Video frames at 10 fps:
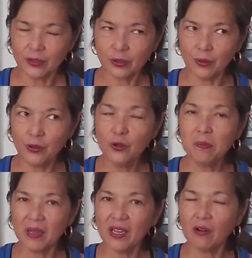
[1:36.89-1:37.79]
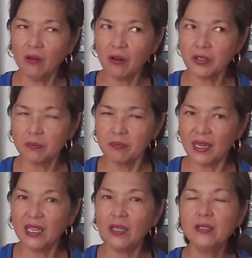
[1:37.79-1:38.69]
So you may or
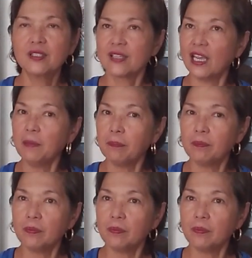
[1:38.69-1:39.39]
may skip